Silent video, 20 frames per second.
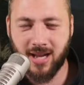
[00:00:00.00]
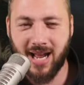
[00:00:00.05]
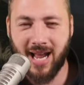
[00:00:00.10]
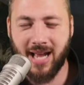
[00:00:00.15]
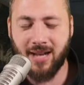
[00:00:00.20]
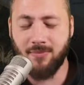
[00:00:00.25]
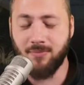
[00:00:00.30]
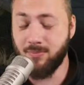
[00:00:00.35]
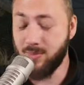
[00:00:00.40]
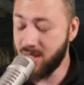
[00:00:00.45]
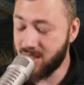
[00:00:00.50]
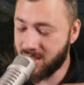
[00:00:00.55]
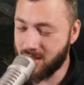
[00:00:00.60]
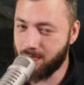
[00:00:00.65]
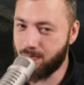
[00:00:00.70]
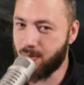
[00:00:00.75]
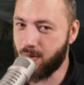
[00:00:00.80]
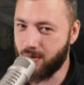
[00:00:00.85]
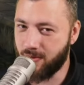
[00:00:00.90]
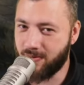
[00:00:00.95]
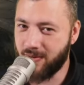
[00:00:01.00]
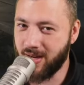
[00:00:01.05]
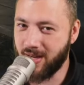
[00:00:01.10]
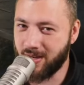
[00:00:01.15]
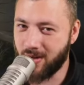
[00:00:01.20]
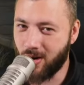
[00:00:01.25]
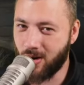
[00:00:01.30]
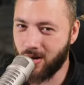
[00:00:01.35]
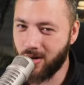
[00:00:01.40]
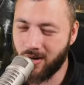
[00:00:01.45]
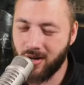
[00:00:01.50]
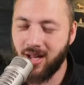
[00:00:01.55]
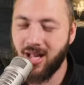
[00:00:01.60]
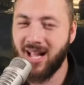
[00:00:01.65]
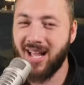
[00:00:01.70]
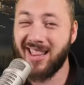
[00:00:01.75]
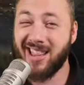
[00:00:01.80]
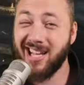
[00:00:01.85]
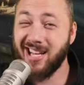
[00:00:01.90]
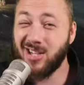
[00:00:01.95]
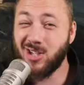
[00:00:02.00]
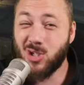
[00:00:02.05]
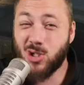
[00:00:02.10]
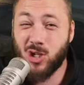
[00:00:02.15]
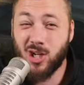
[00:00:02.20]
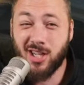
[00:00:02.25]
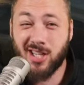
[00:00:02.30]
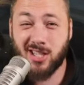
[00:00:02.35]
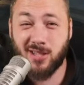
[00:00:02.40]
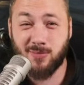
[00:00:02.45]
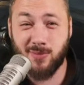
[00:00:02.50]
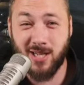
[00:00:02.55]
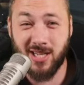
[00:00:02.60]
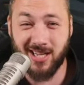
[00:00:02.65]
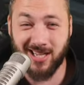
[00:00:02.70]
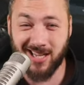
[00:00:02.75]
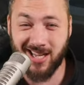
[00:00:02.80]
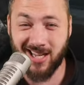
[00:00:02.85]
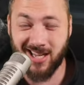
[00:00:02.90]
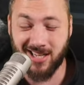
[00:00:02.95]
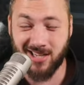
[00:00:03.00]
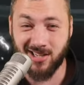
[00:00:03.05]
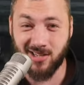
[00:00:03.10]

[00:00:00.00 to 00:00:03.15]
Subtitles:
and miss a perfect guard than just being hit.